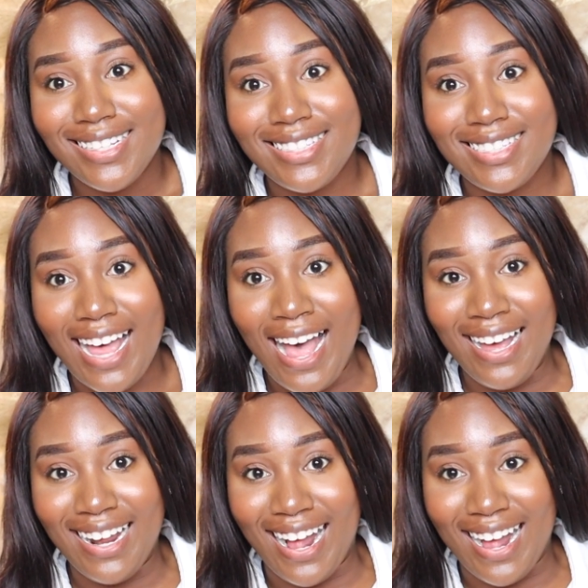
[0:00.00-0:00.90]

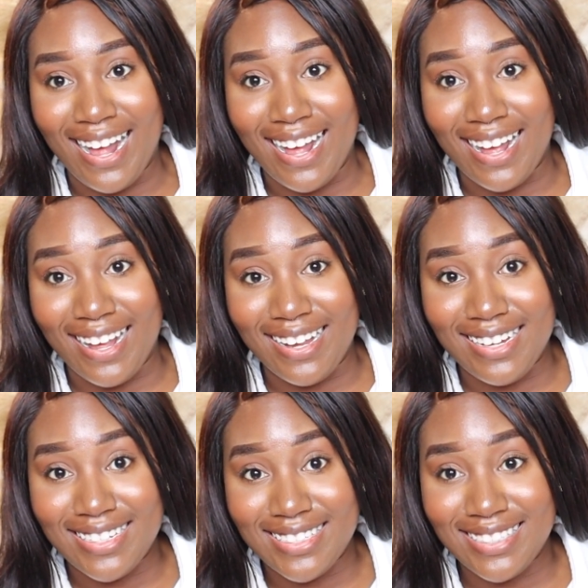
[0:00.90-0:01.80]
Side
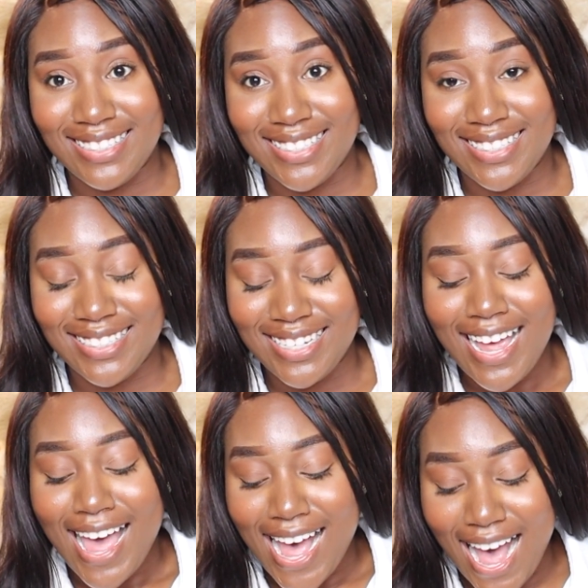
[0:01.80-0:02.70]
eye,
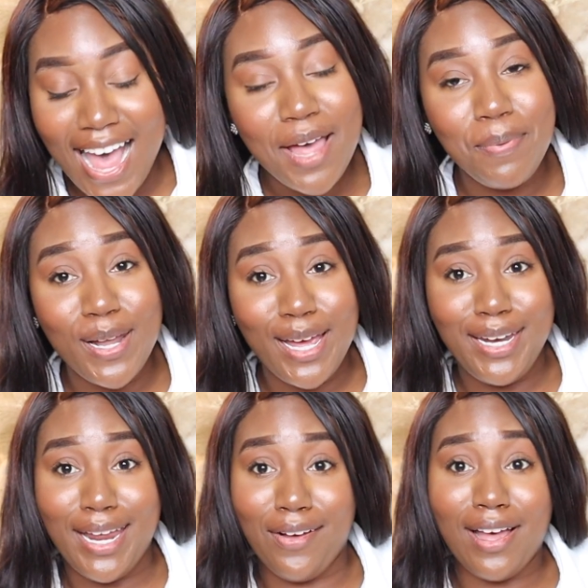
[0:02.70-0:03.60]
I am
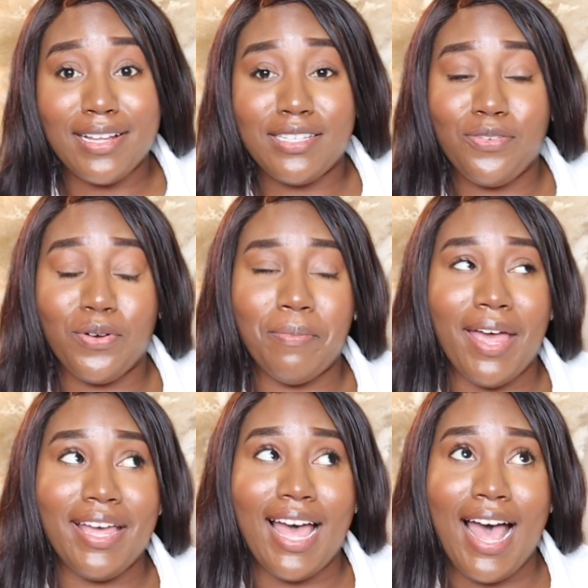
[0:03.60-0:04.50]
planning out content for
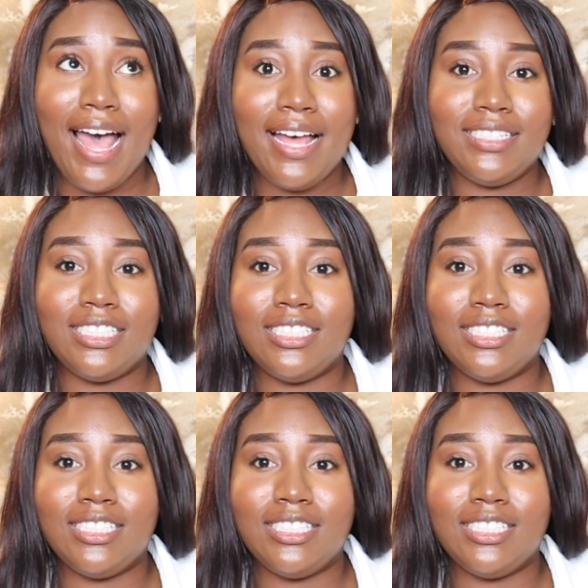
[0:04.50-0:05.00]
May. I